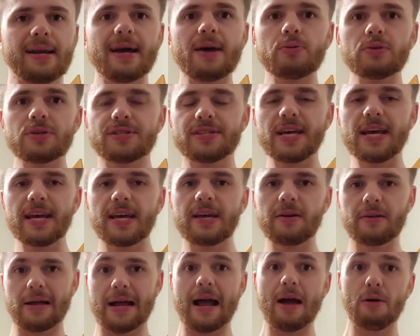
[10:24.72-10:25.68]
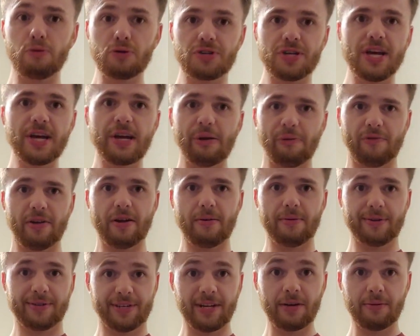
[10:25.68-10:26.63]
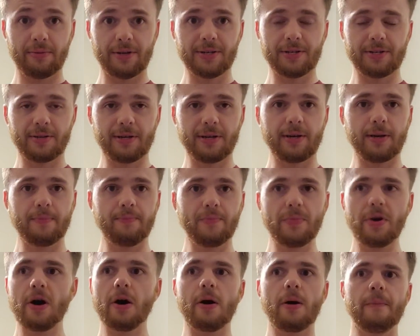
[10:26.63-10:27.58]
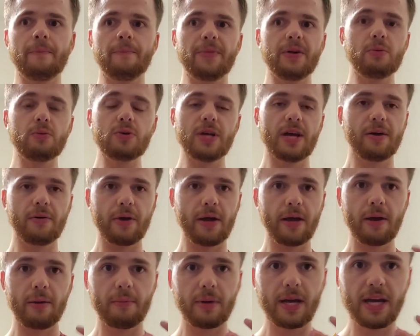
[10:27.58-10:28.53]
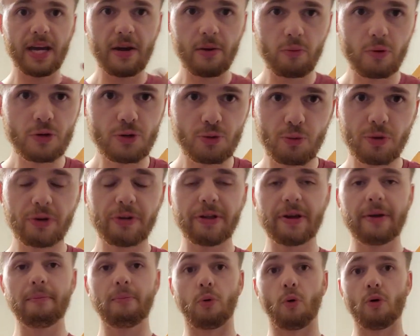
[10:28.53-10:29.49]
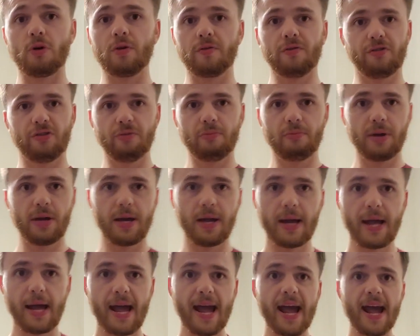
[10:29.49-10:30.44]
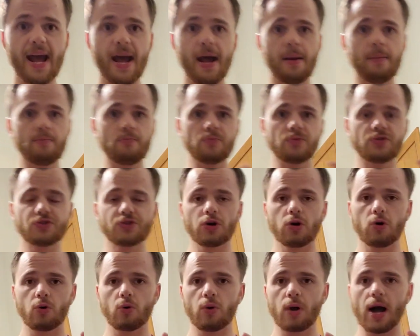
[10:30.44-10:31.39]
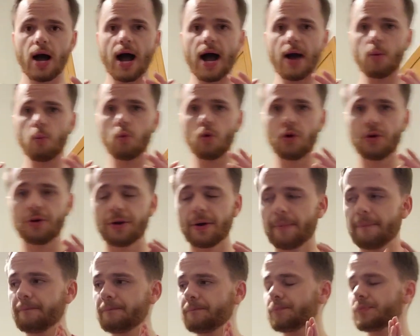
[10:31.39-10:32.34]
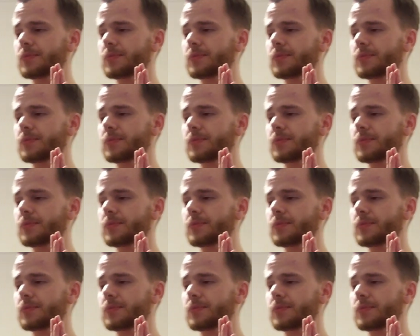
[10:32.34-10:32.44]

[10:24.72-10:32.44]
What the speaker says: I would take it very seriously. It was really important to me, and so I would